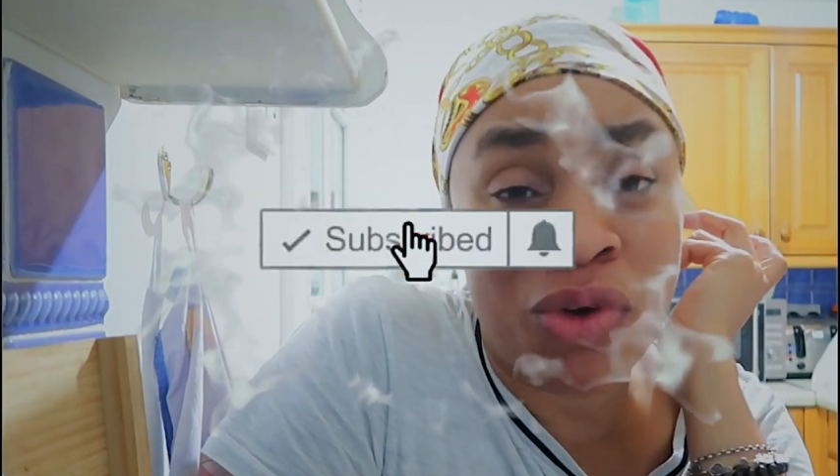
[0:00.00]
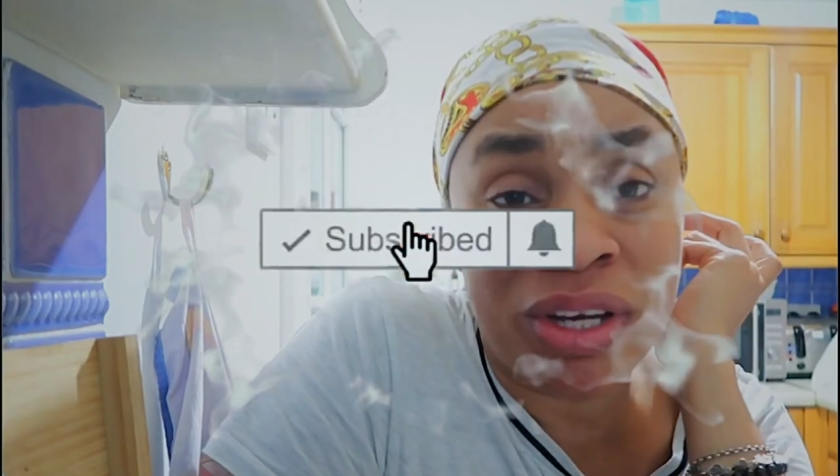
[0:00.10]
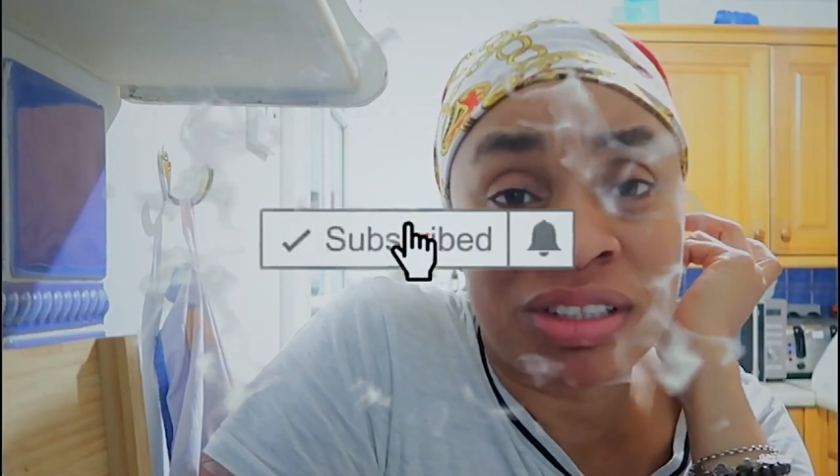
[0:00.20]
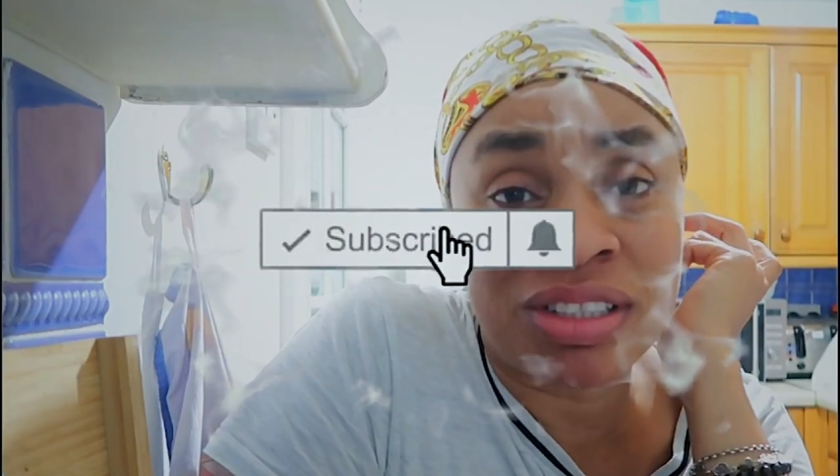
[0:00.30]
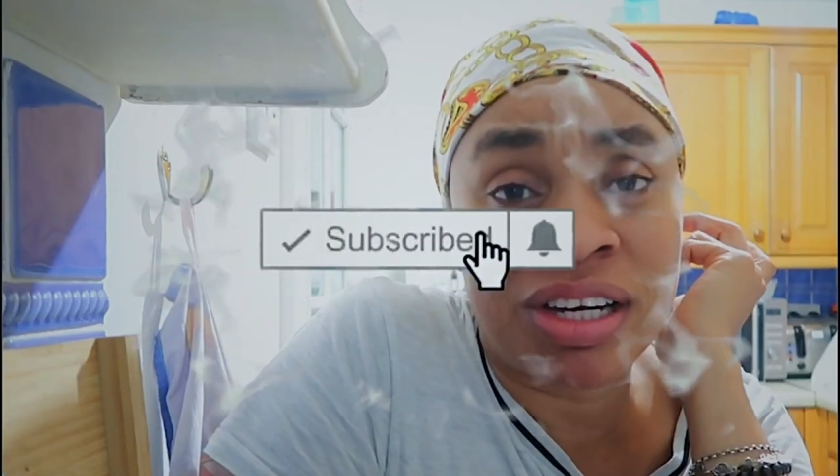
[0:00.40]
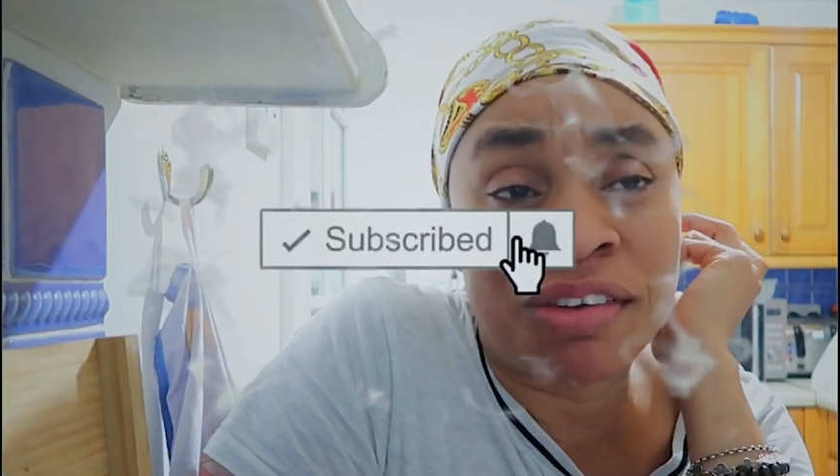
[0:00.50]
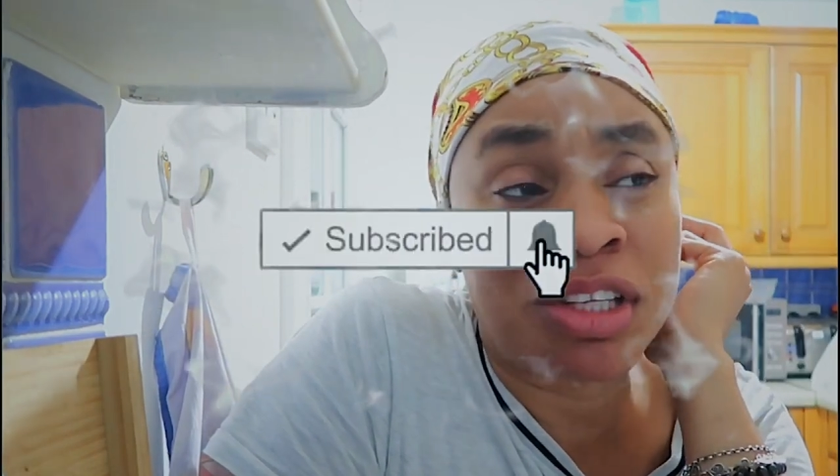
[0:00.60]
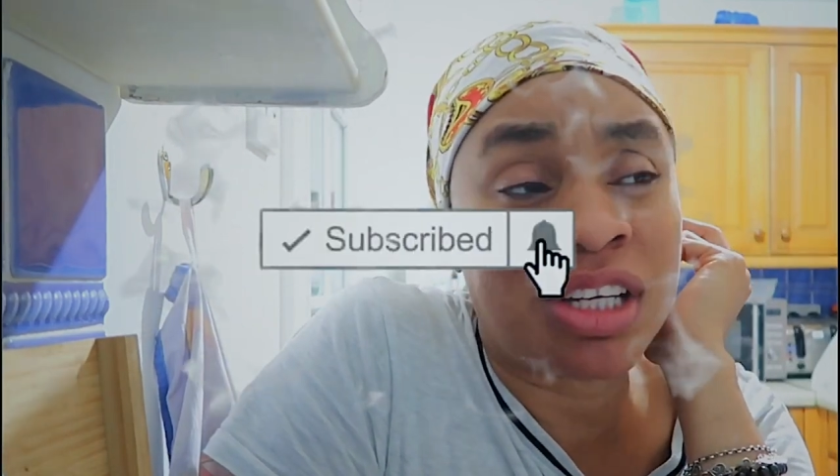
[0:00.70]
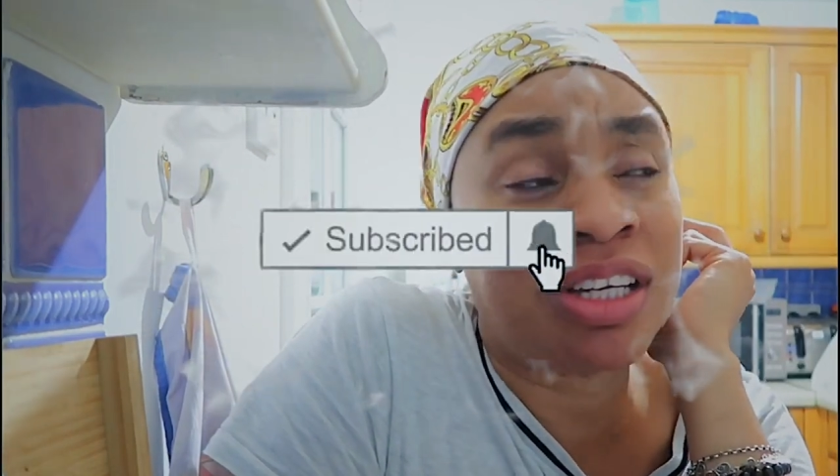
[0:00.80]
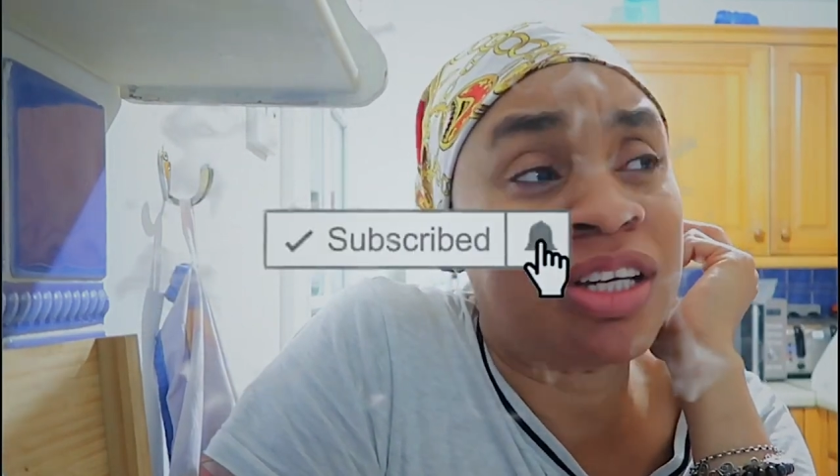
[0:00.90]
friends and
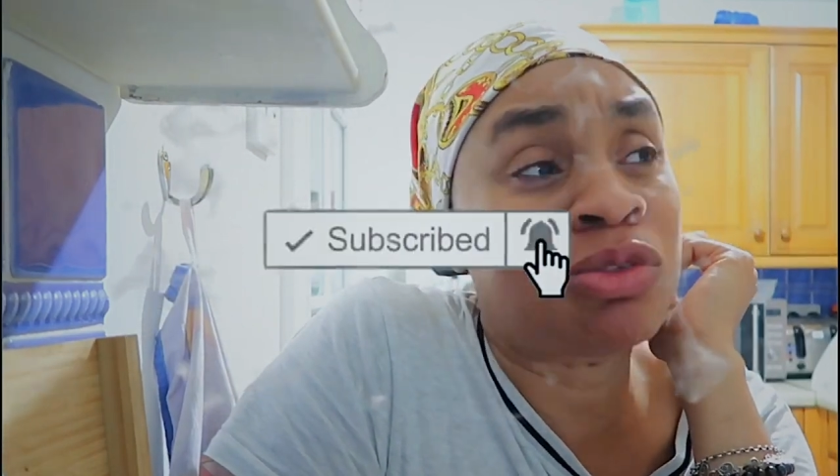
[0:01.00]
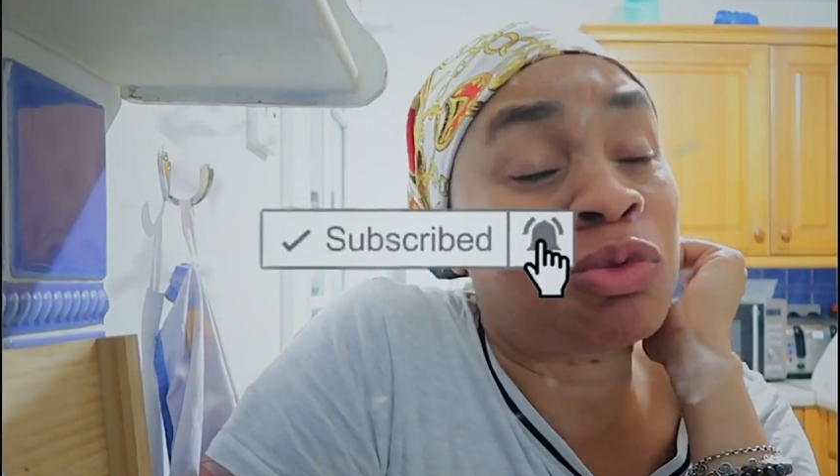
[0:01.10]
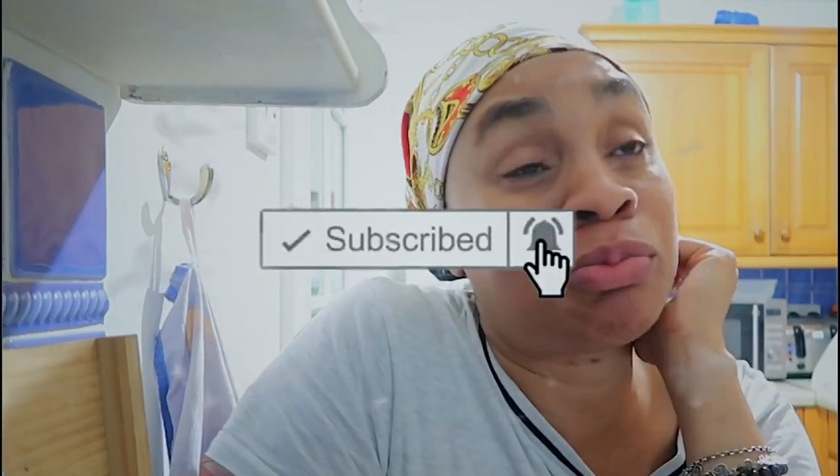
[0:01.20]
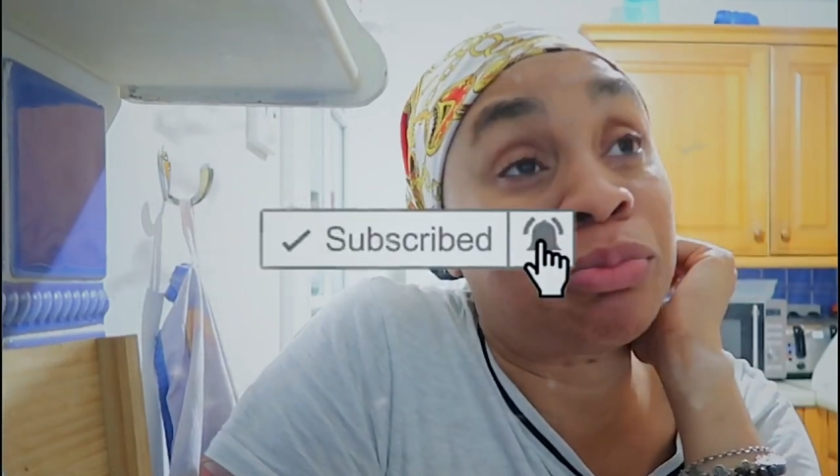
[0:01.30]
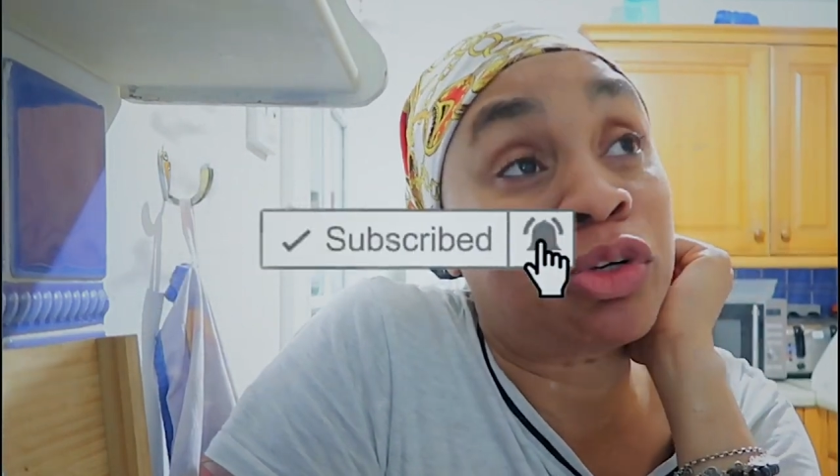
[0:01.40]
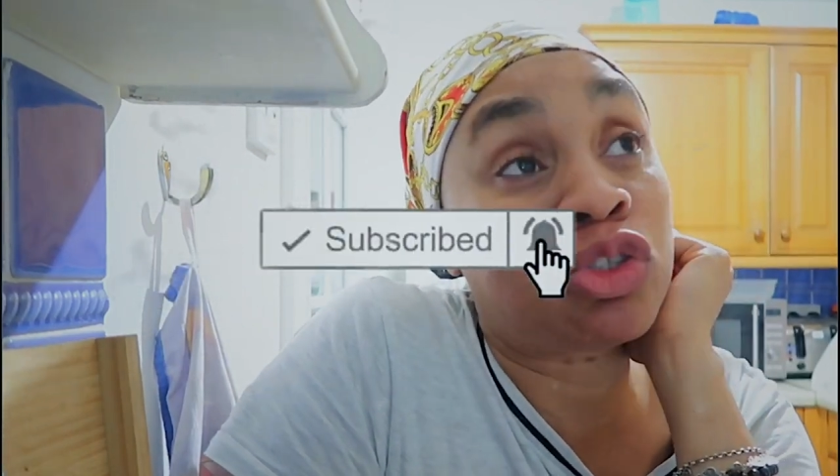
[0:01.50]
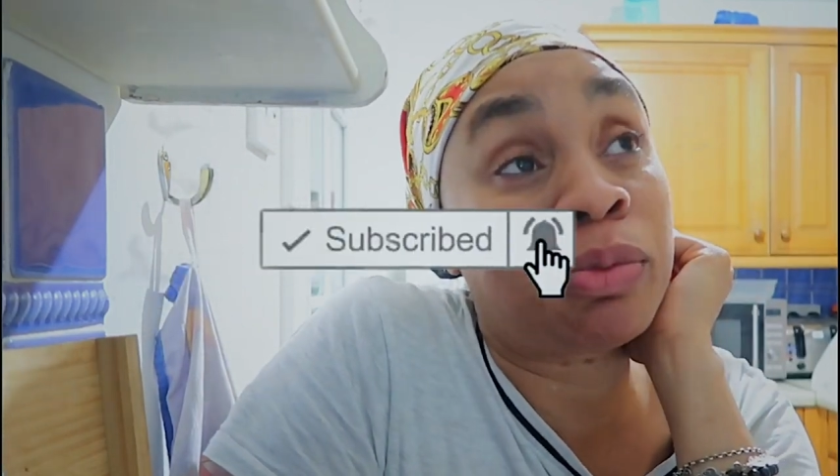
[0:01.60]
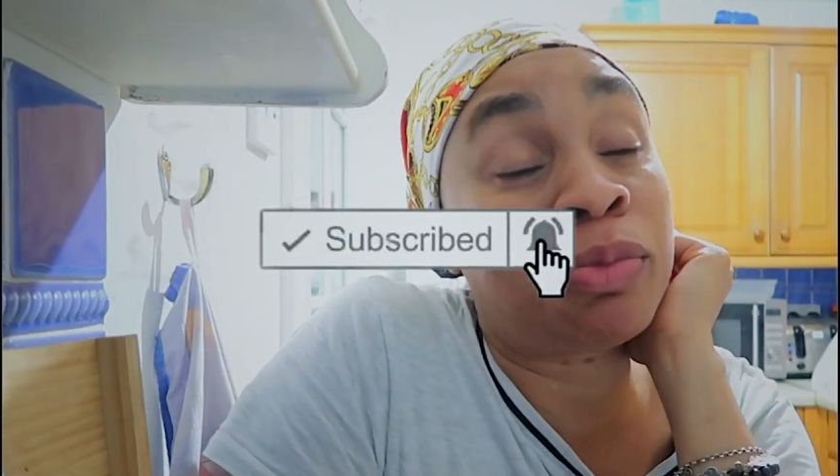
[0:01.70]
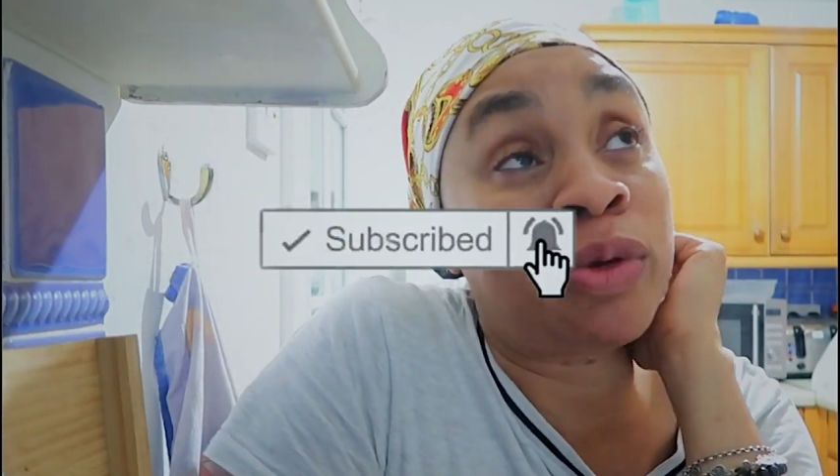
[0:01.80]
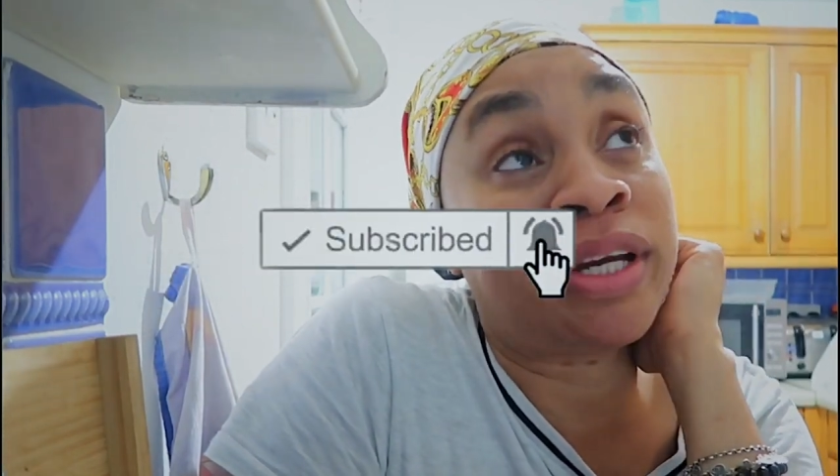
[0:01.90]
everything. You know, he brought
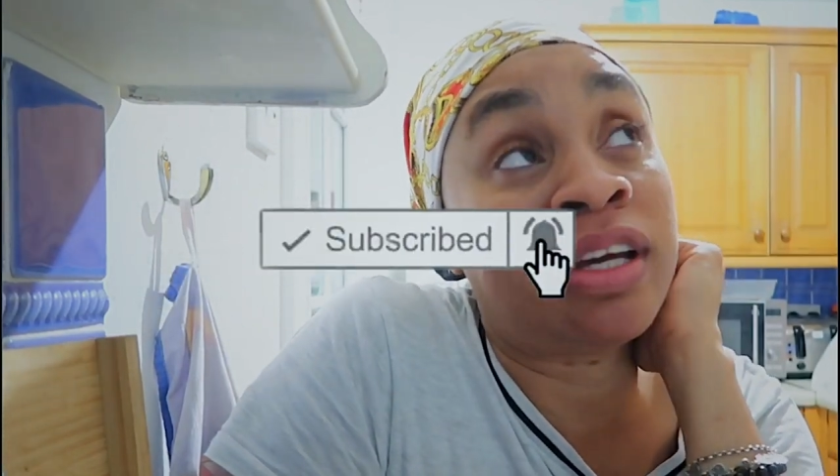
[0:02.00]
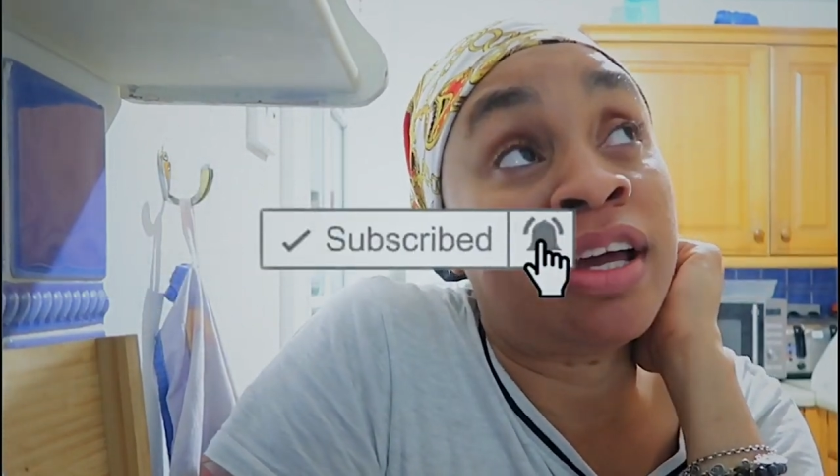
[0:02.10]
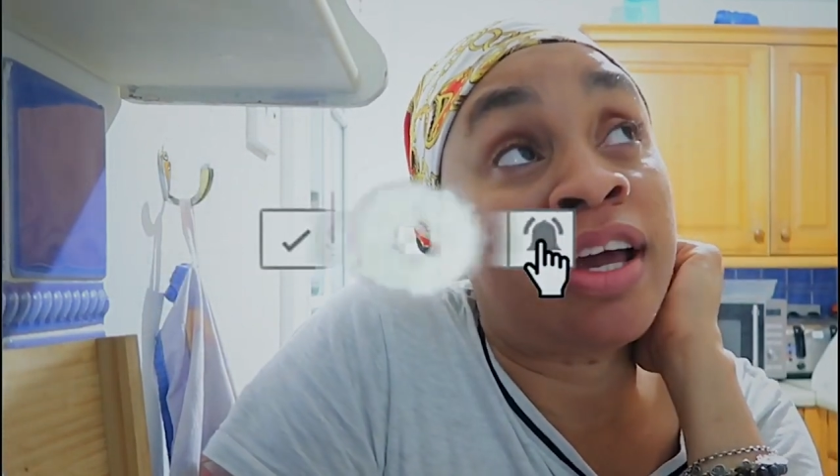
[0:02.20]
up when